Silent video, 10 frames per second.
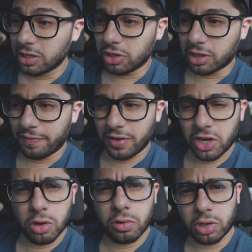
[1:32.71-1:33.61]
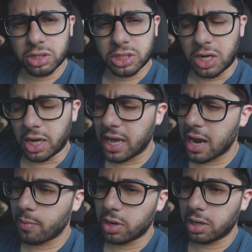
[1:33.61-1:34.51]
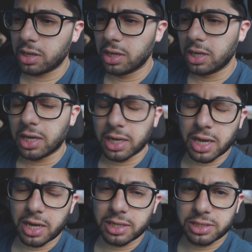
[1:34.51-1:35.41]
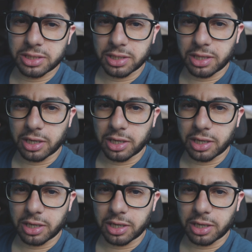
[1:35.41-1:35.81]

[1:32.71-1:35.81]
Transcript: Took the video, looked good on camera, got into the